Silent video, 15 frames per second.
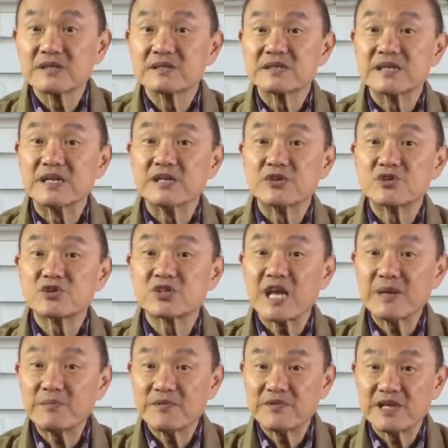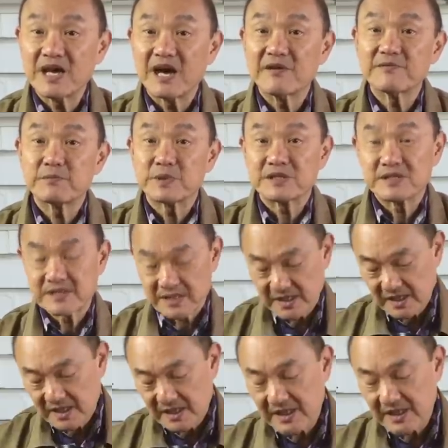the shape of the uppers,